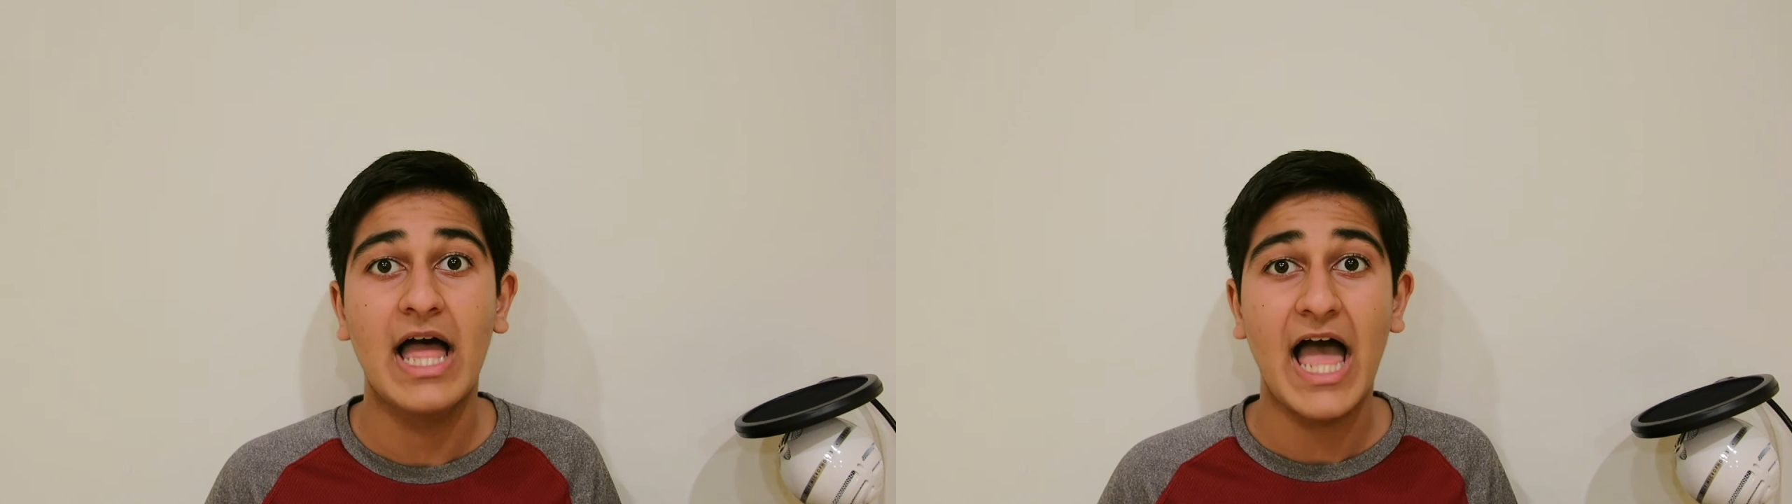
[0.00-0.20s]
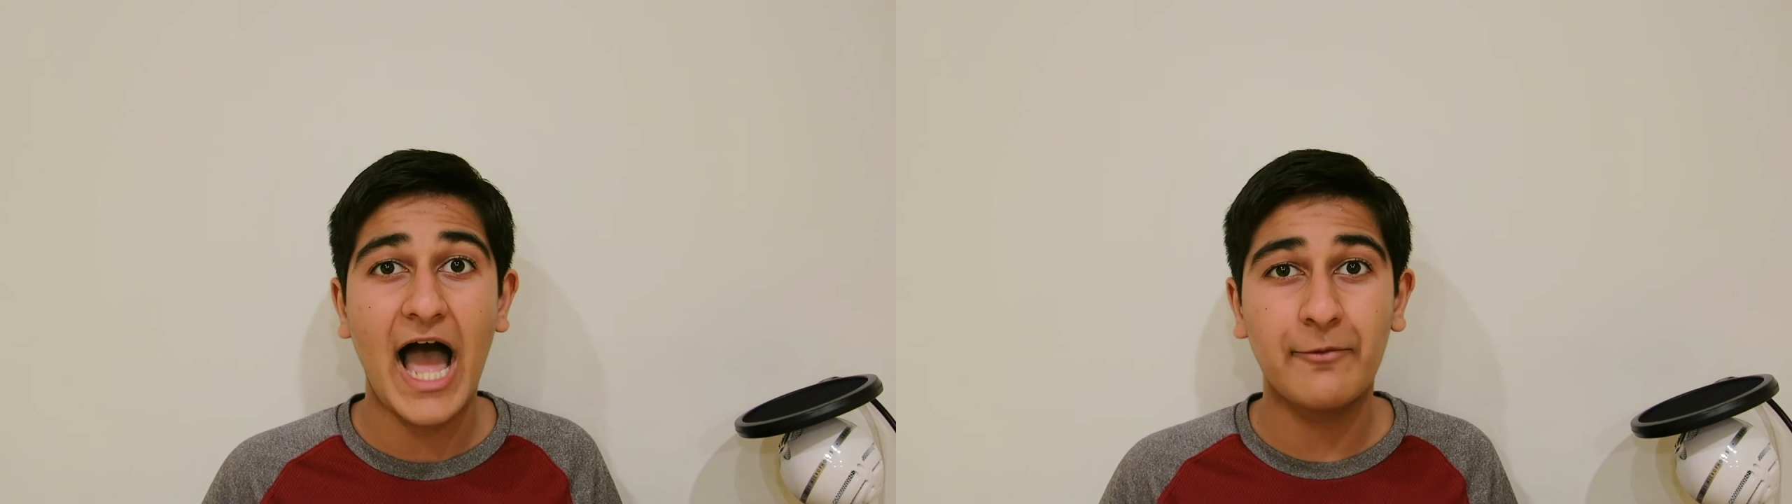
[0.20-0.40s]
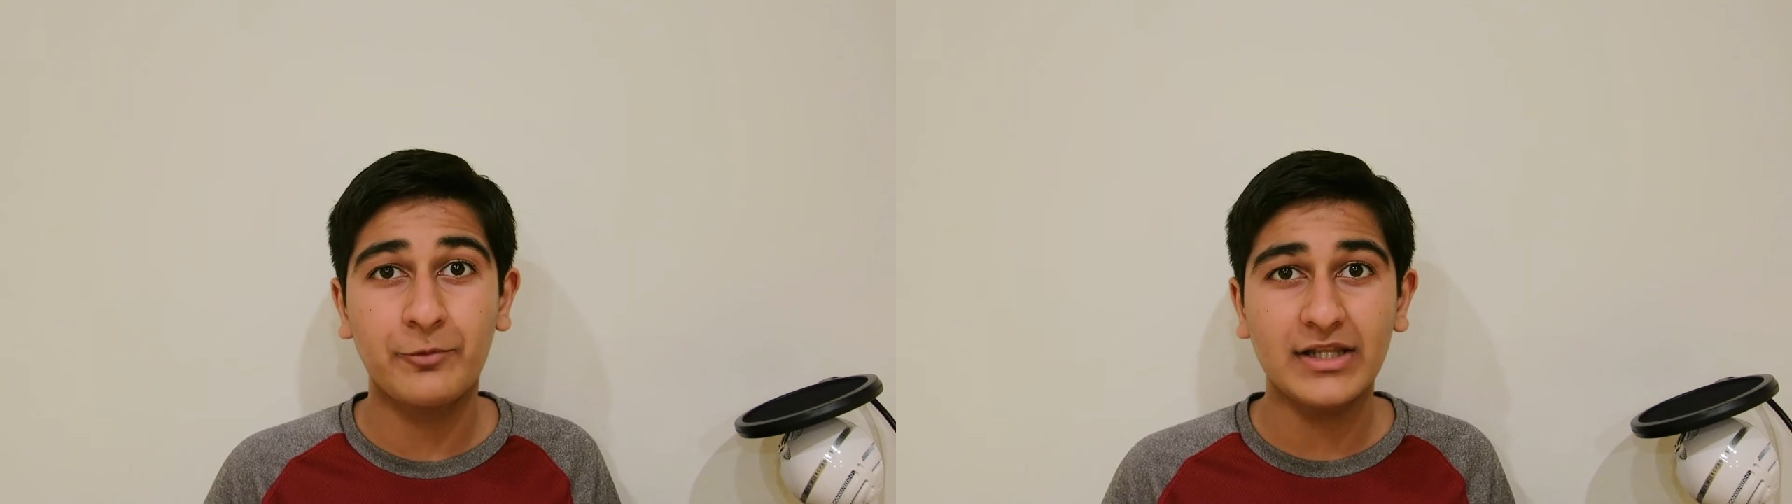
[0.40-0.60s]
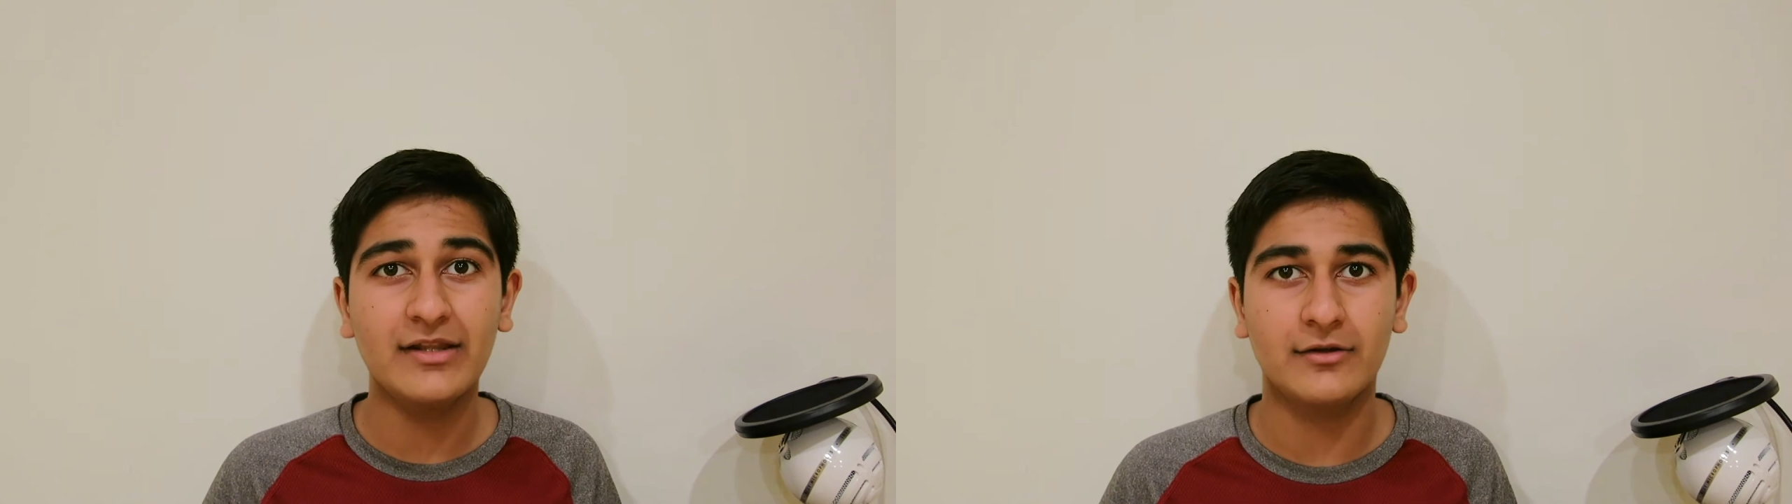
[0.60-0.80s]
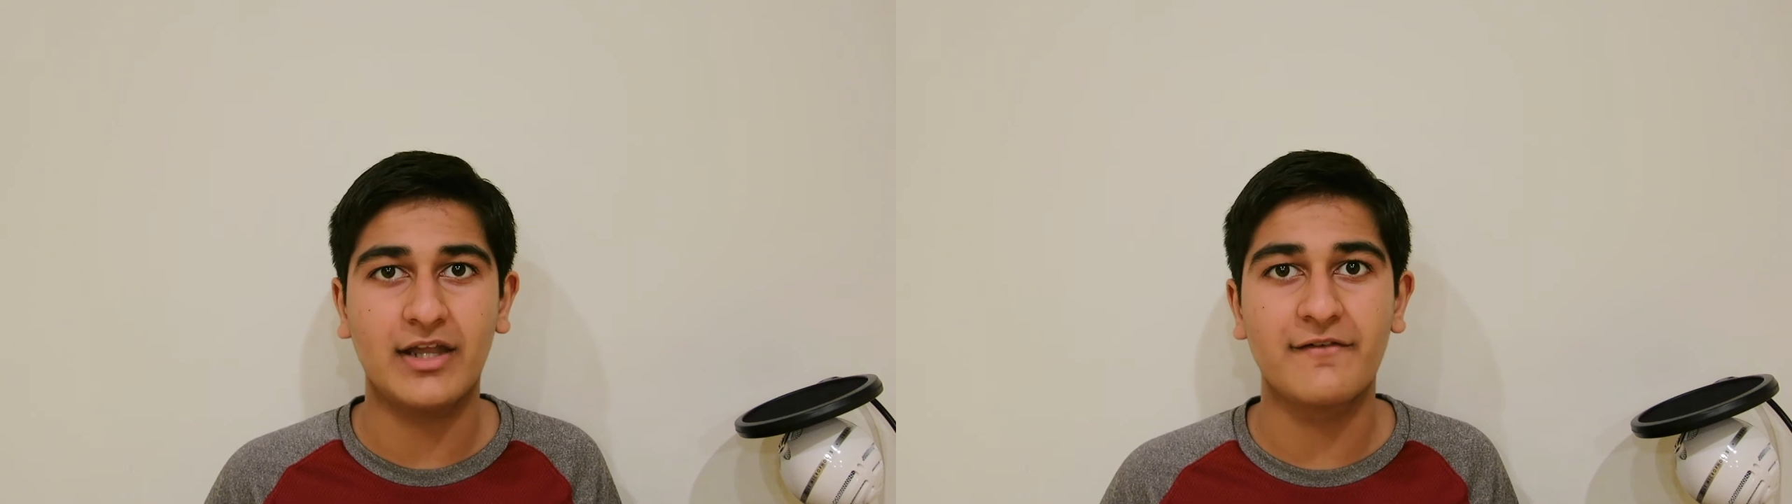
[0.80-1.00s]
I'm really
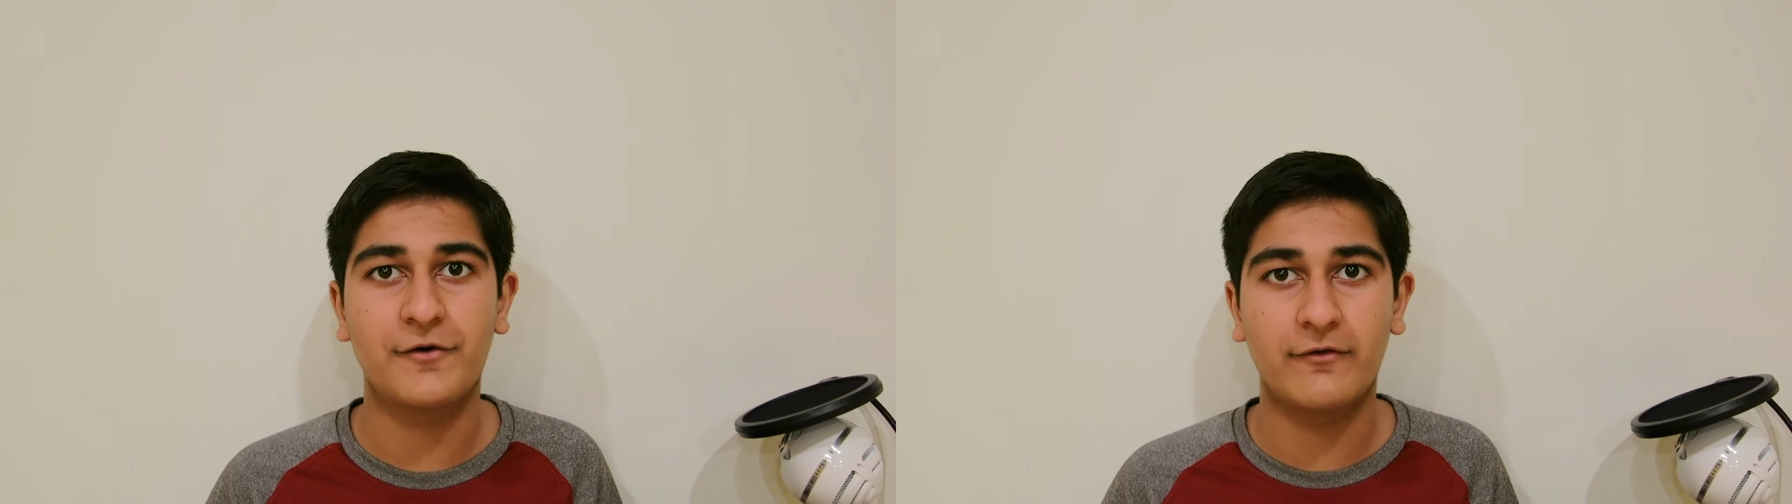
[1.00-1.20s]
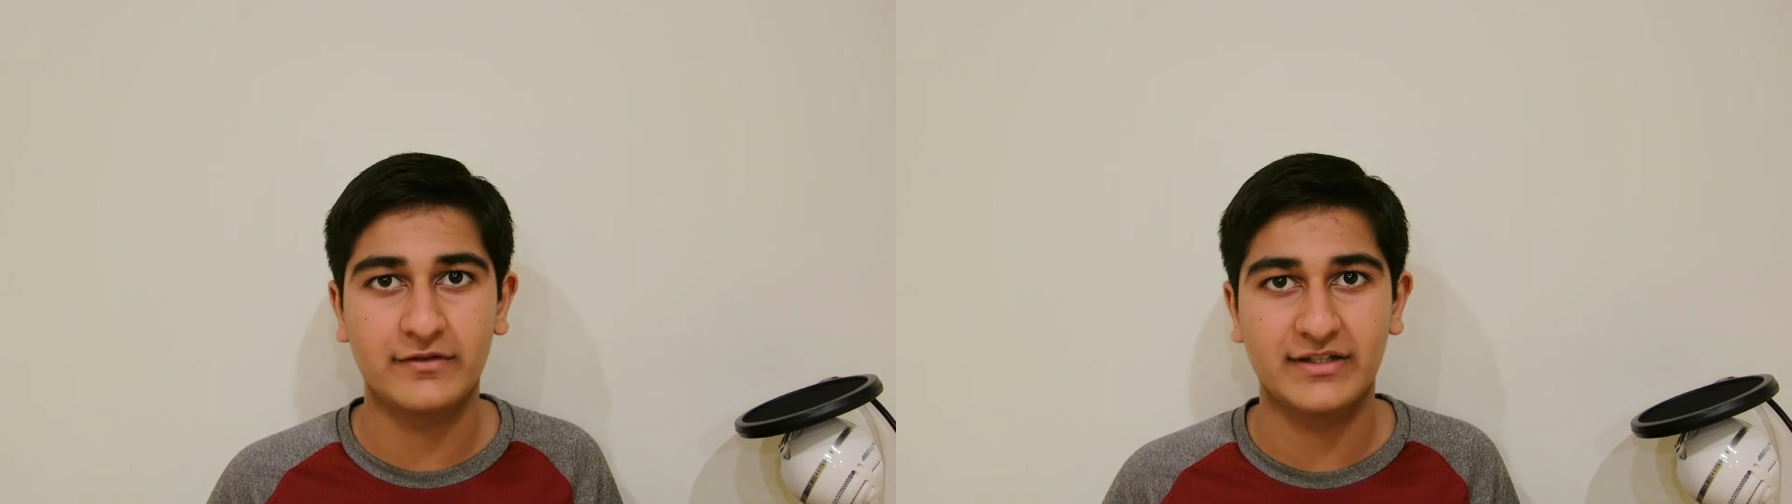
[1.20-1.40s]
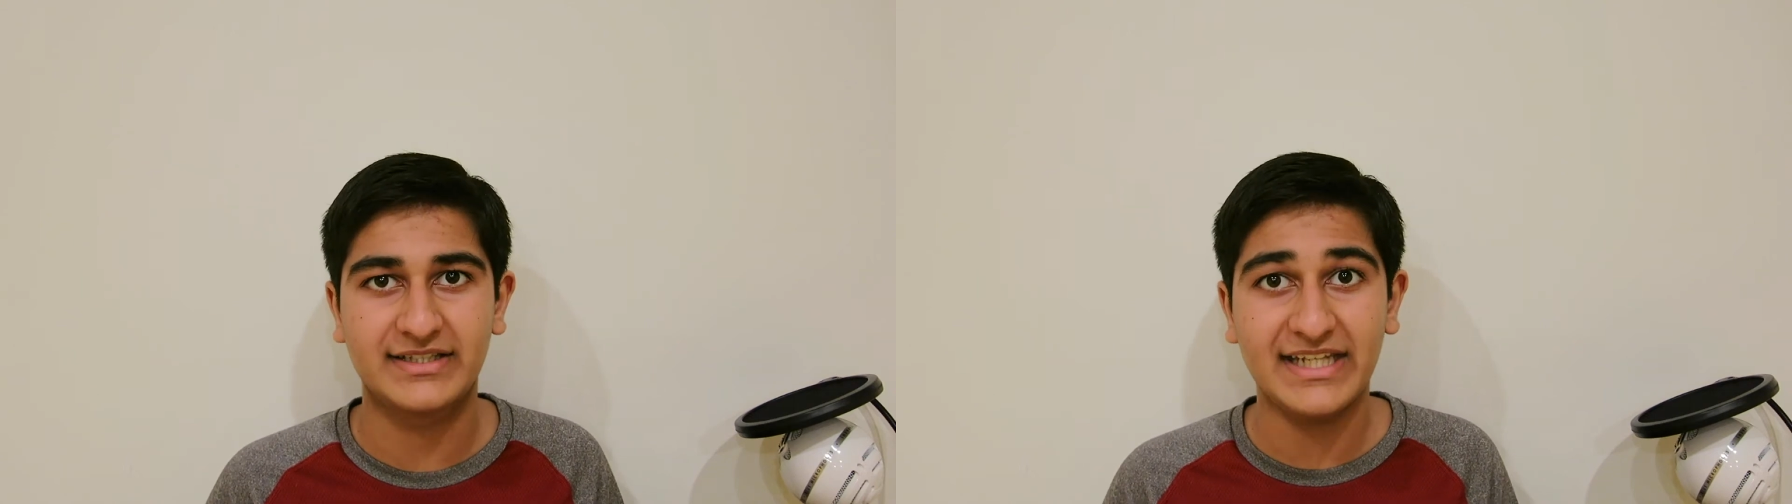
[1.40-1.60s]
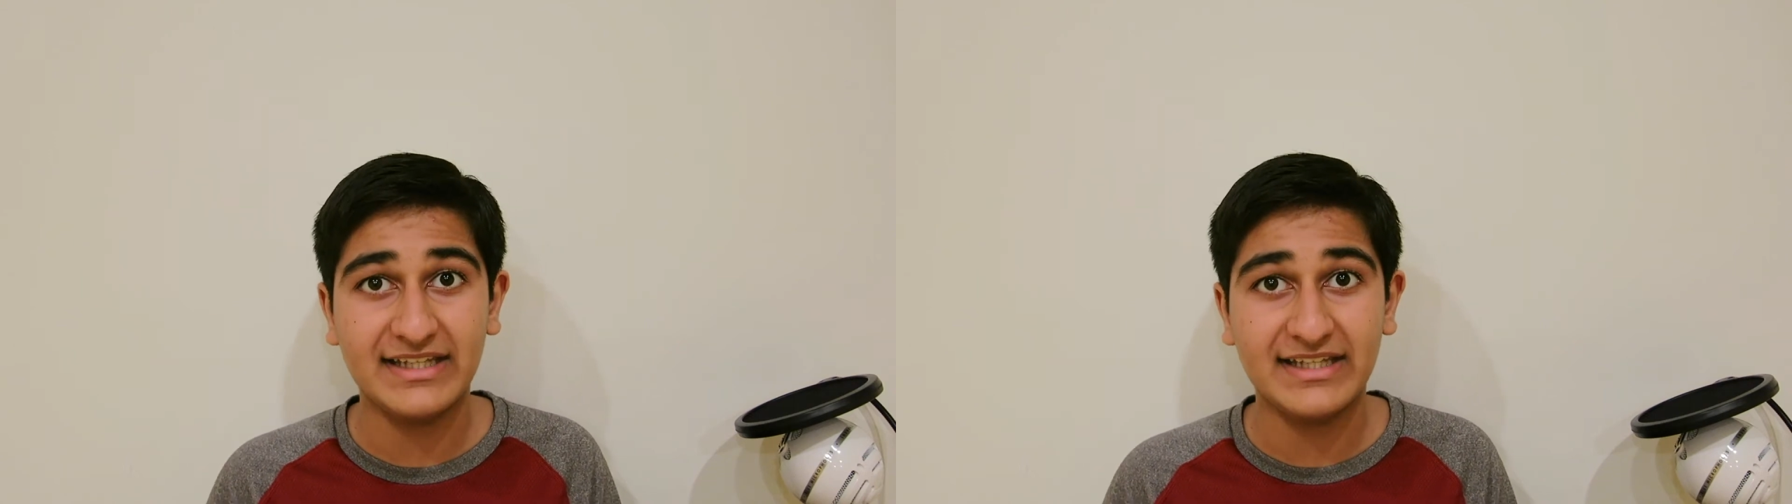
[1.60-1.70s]
looking forward to seeing